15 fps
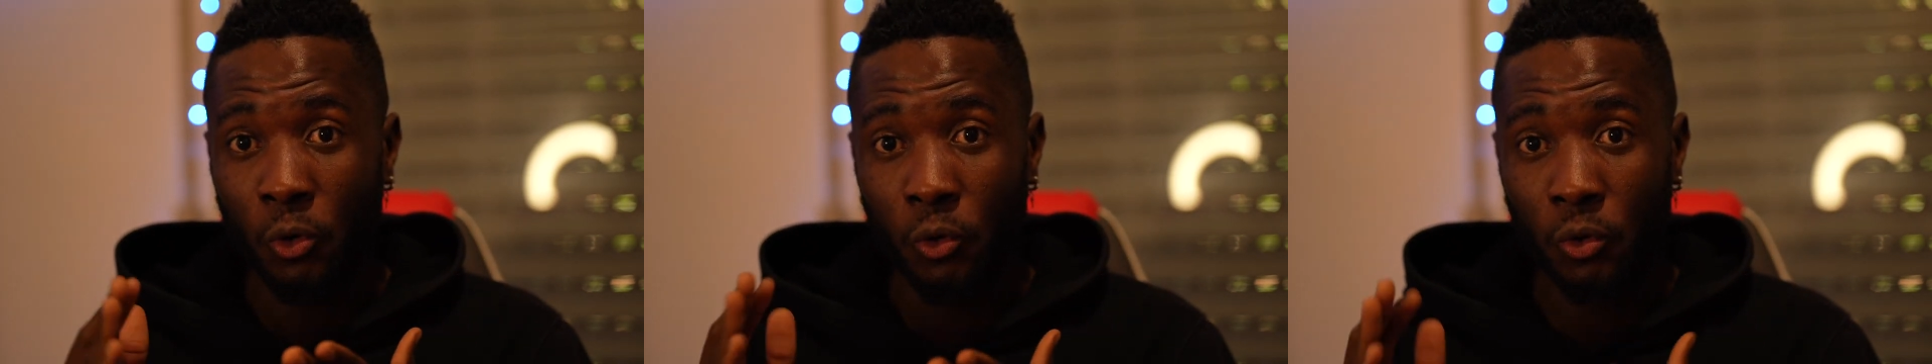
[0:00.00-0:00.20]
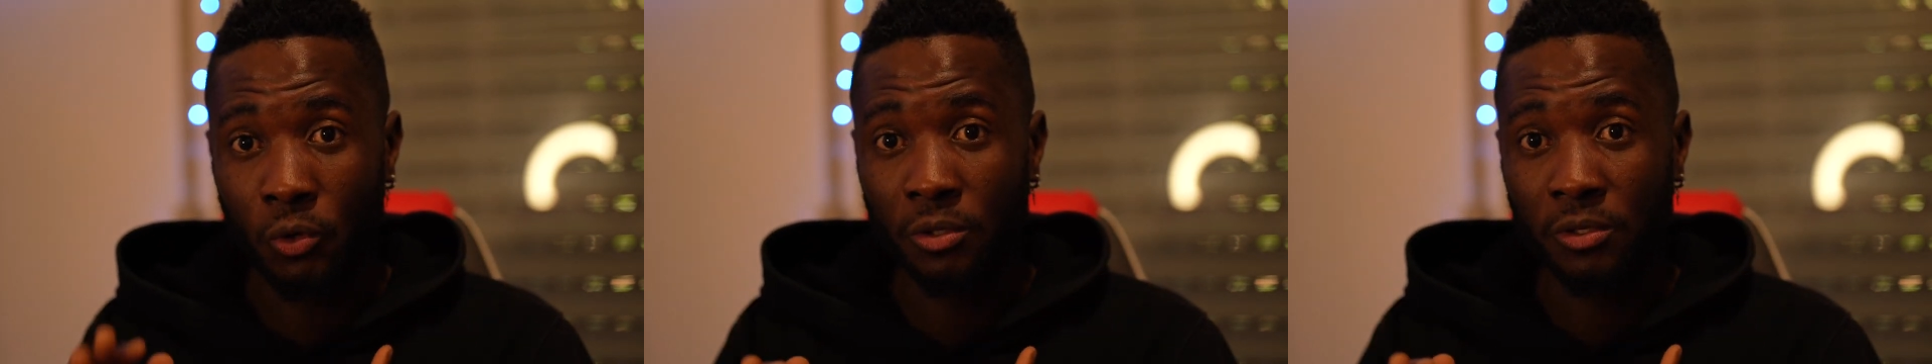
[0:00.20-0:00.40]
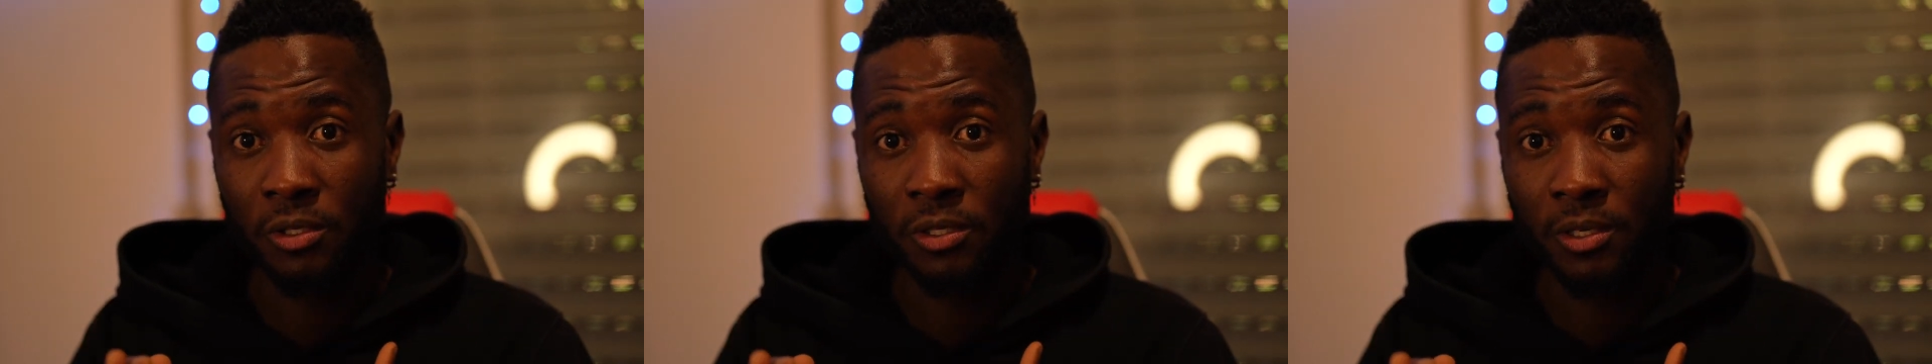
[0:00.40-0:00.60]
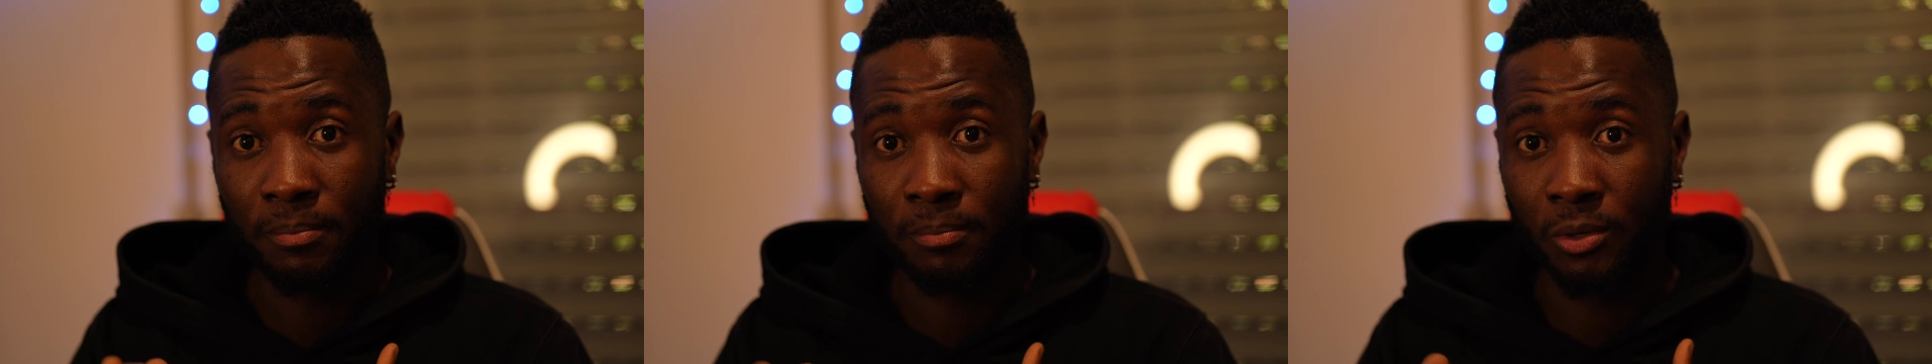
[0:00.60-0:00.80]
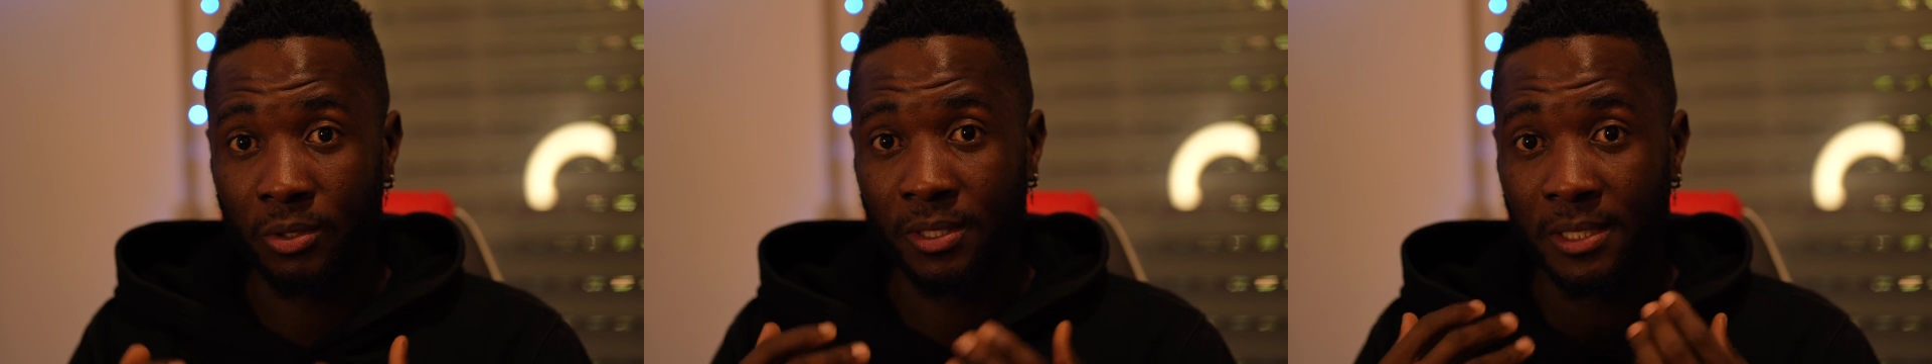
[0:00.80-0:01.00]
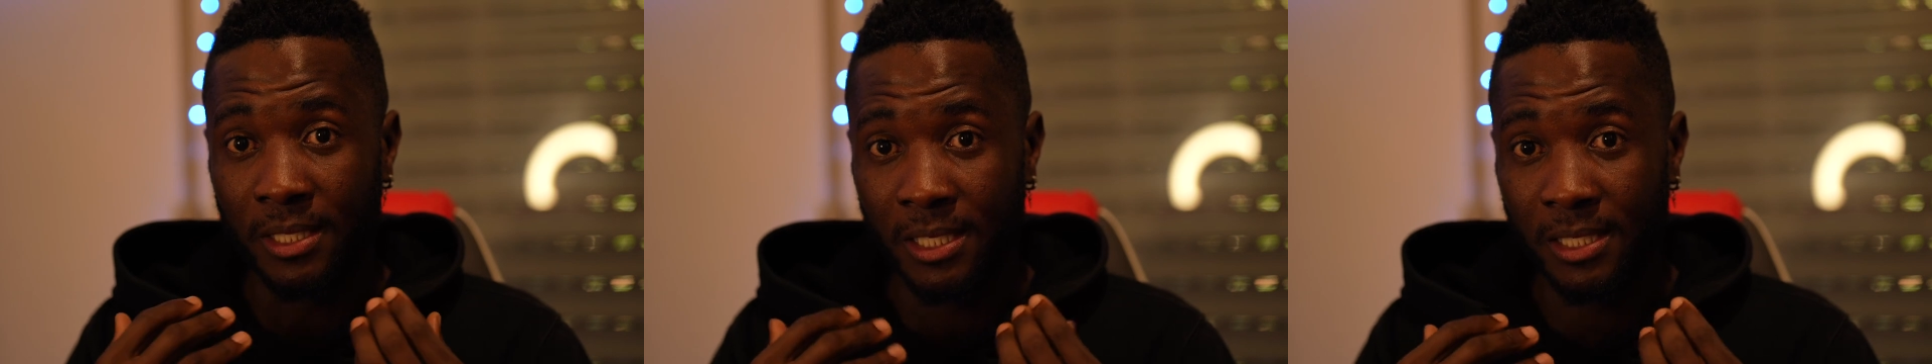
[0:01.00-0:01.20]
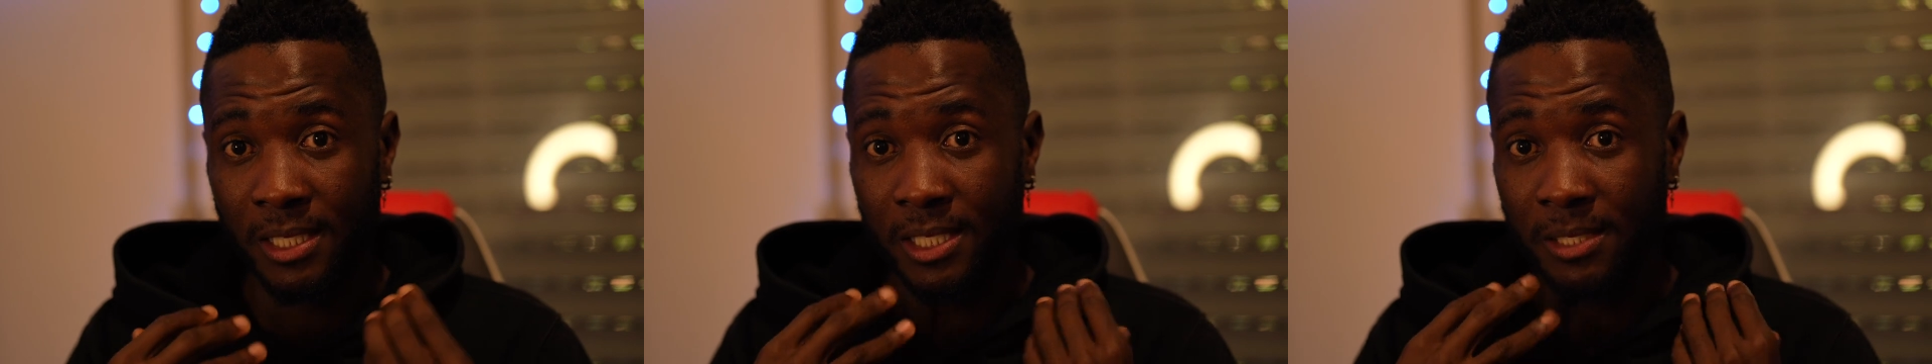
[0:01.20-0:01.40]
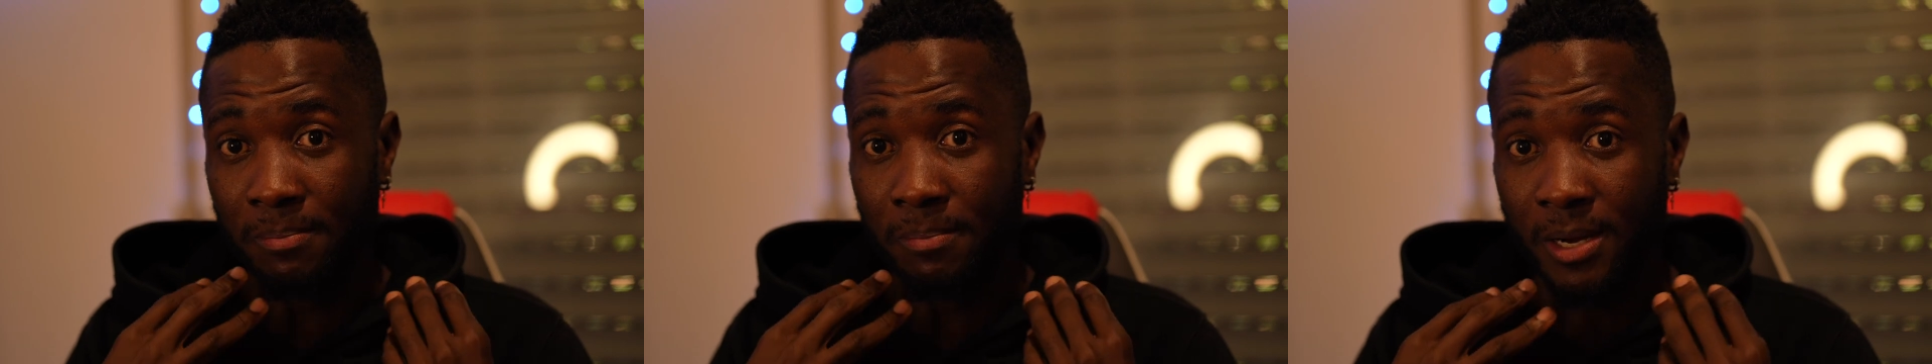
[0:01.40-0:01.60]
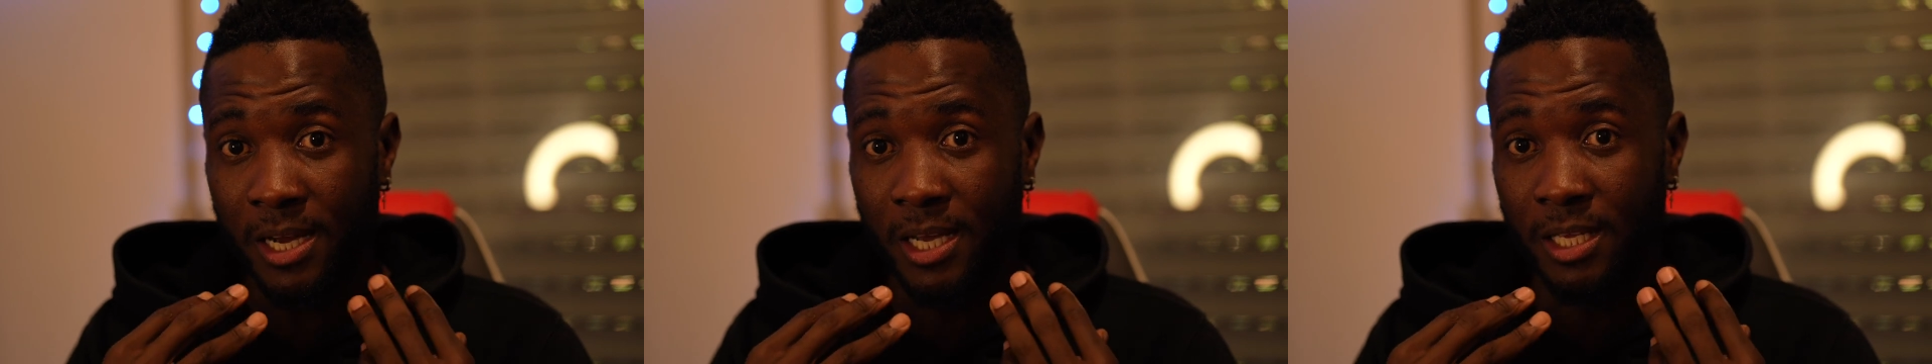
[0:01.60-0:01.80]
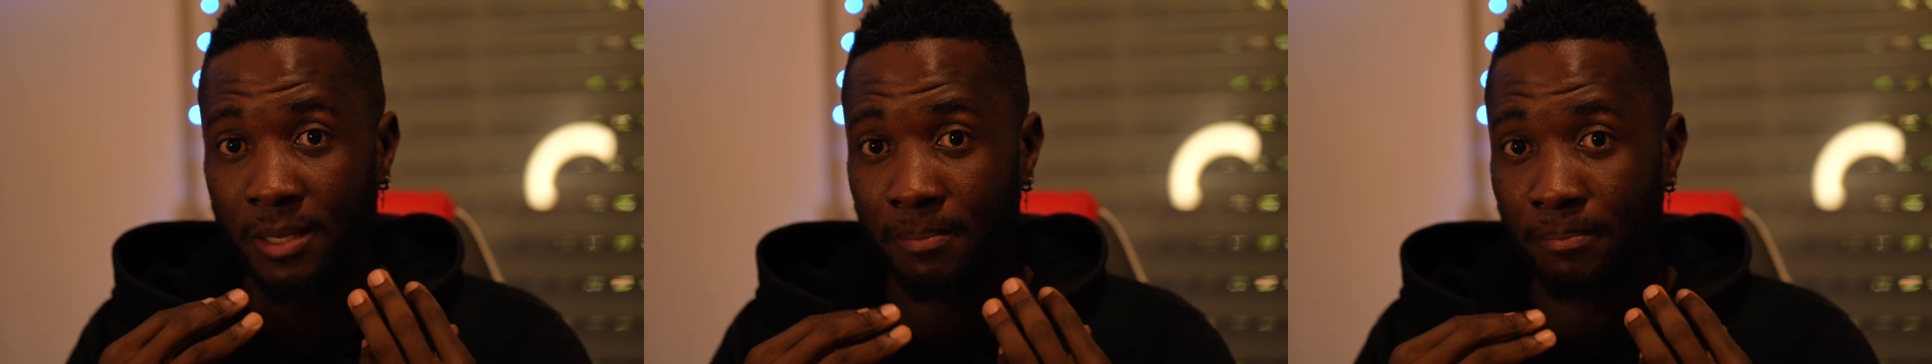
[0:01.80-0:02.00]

own, but this is mine.